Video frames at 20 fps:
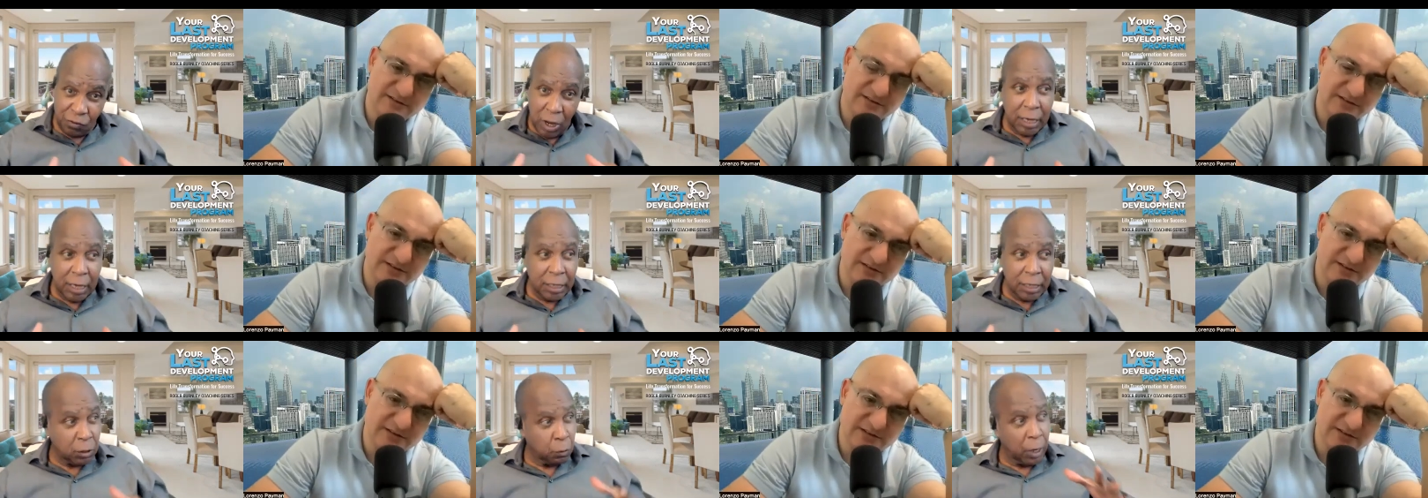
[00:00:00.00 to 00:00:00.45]

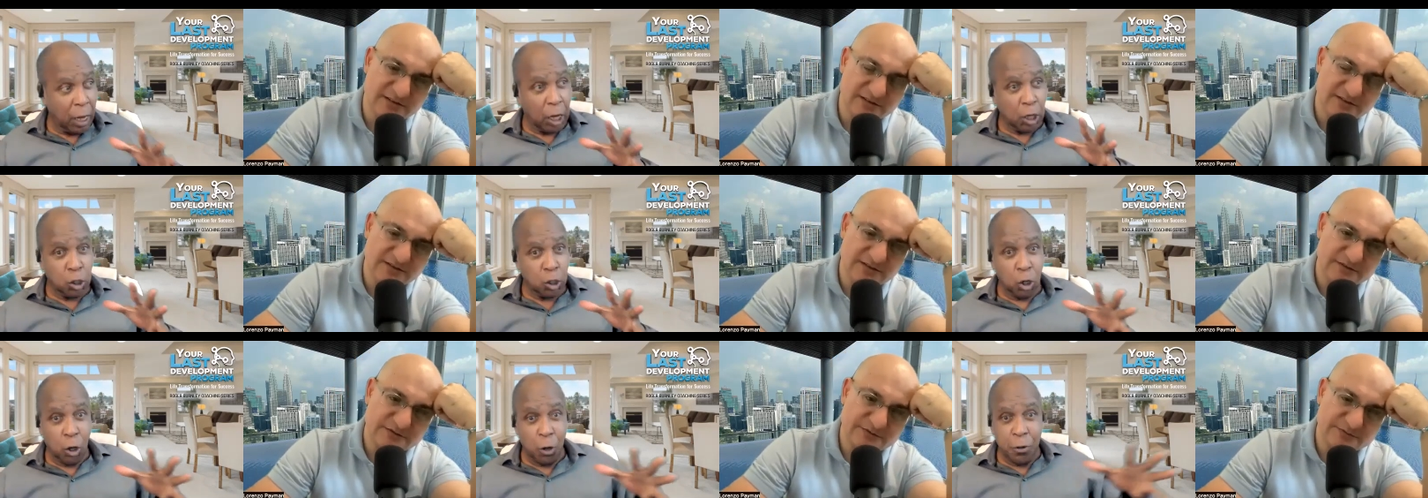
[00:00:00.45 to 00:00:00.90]
Speaker 1: to
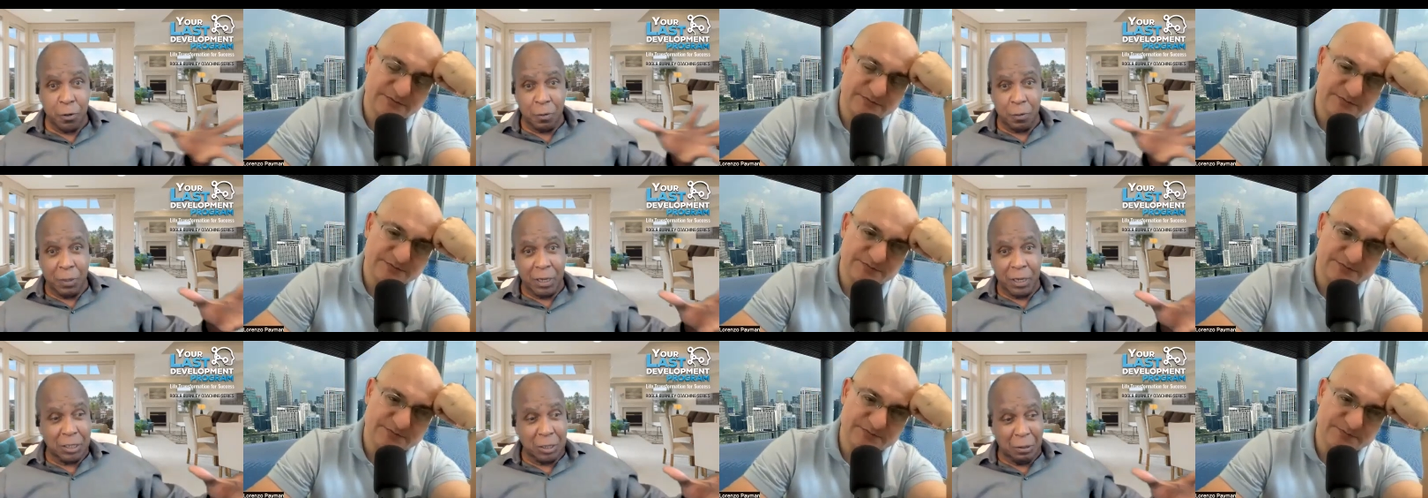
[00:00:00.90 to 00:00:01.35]
alert
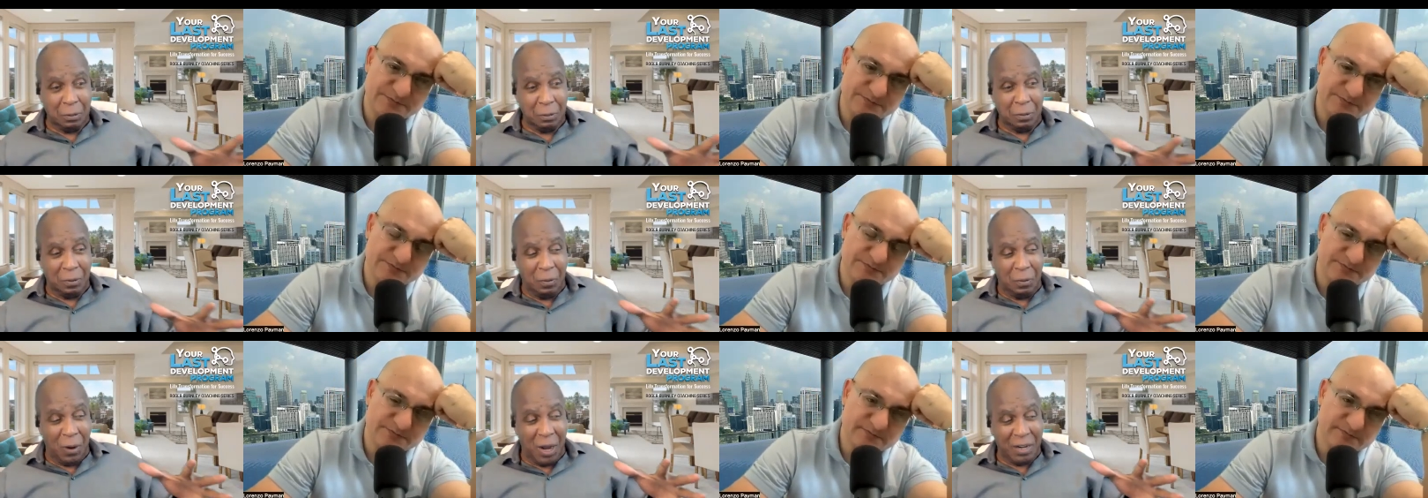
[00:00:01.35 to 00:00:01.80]
me to
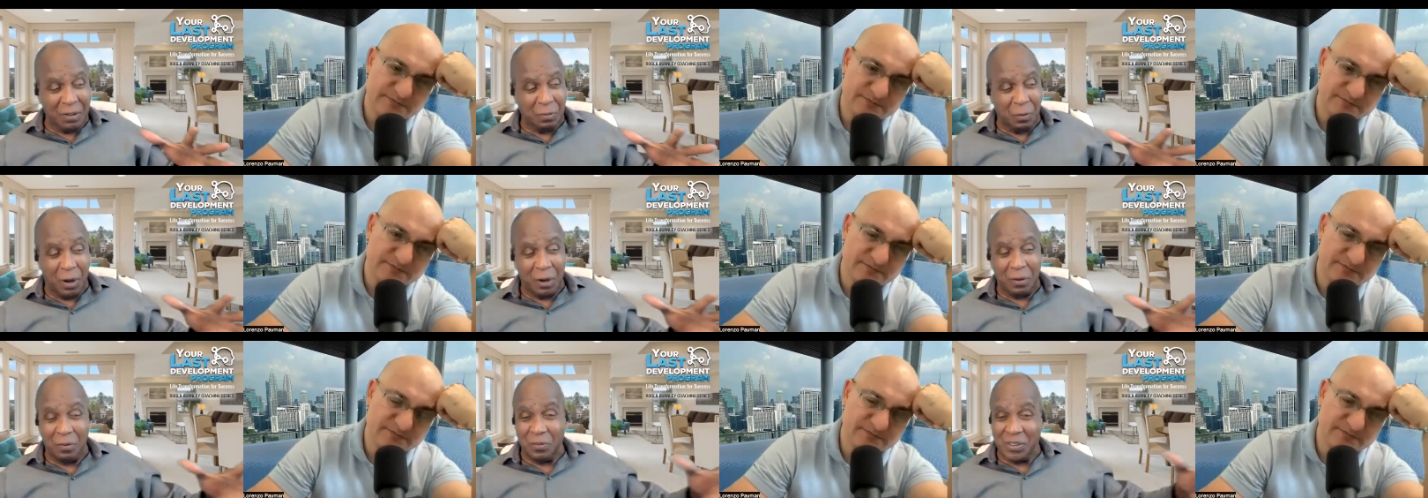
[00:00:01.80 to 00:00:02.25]
what
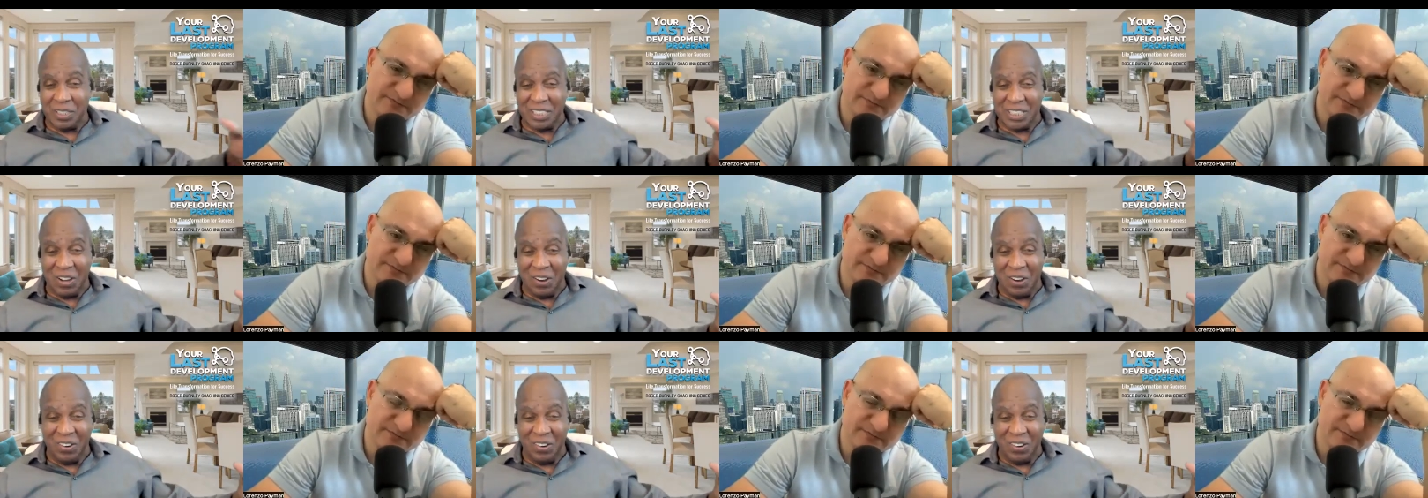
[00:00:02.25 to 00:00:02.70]
was
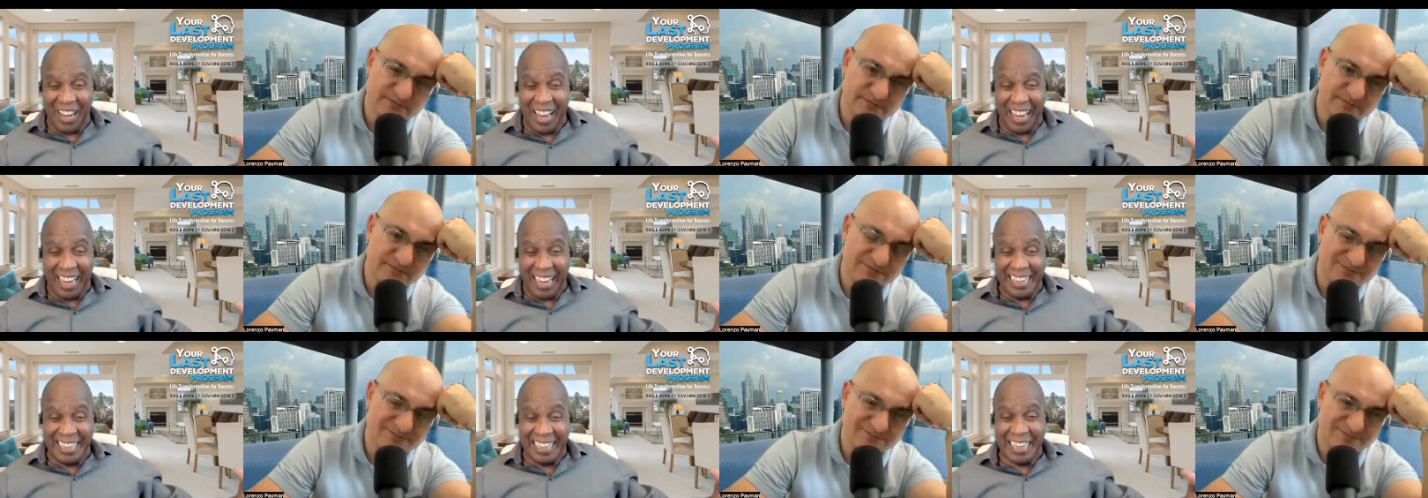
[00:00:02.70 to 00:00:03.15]
going
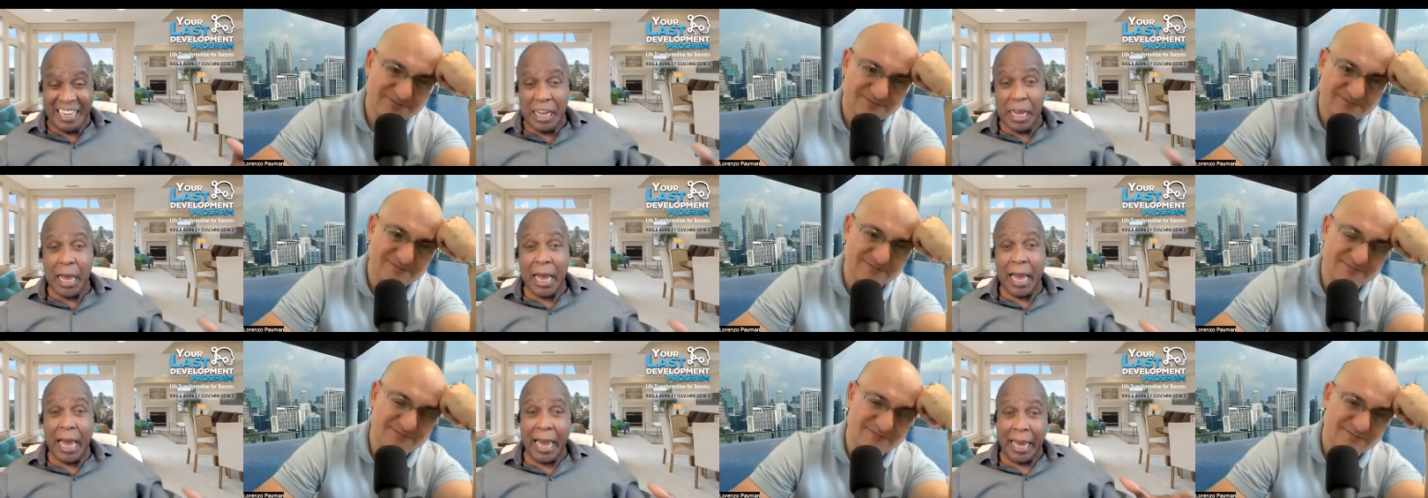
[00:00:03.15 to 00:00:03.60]
on
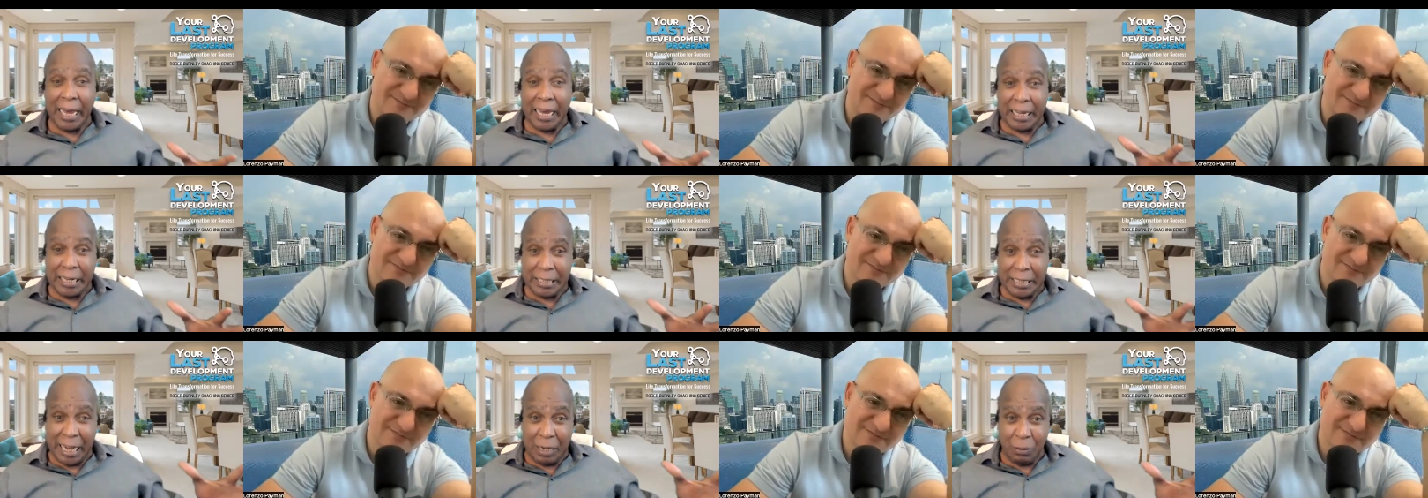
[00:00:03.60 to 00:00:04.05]

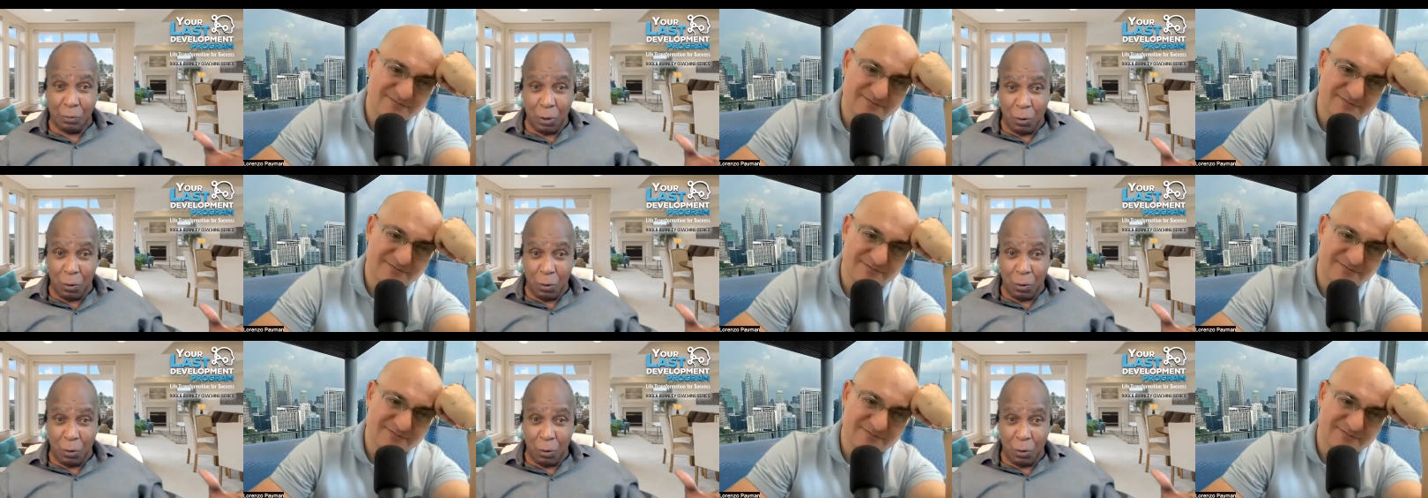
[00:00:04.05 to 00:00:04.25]
and what